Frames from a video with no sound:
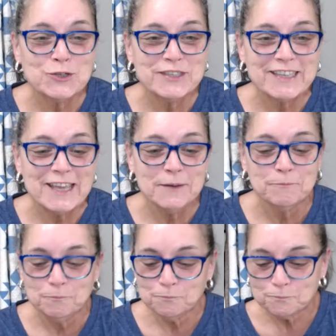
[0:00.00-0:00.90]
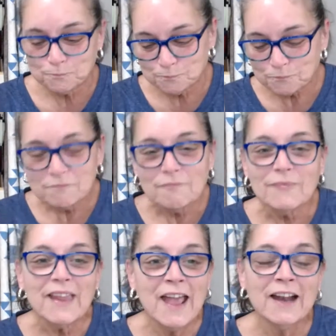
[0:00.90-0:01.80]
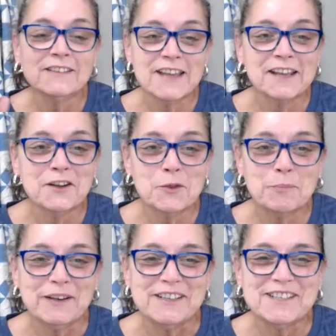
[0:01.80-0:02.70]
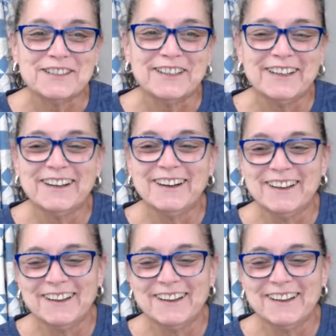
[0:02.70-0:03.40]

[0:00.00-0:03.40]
seat, and I'll take another picture.